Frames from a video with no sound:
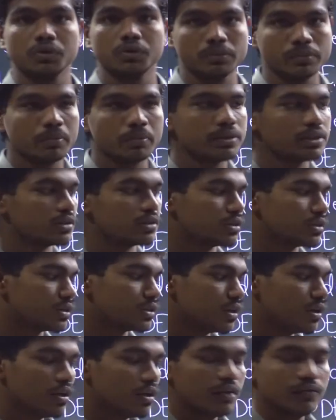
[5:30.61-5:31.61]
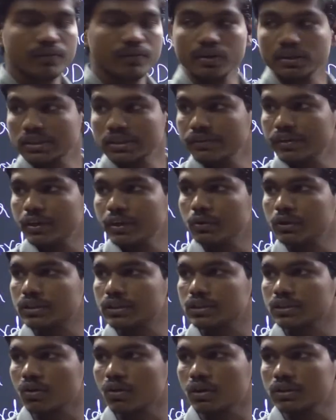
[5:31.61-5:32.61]
You remember this? We were giving you
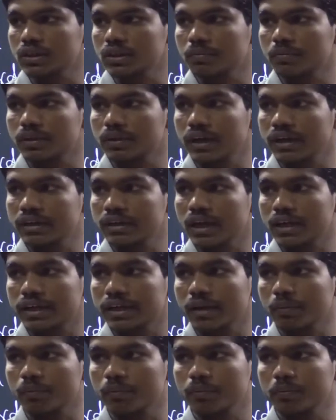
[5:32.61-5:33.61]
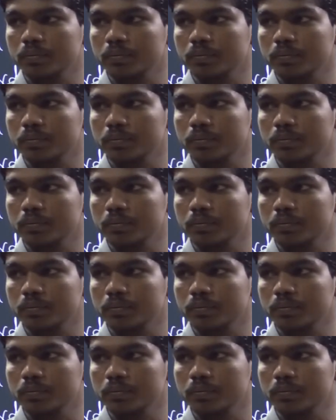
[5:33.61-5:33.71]
this concept at that time.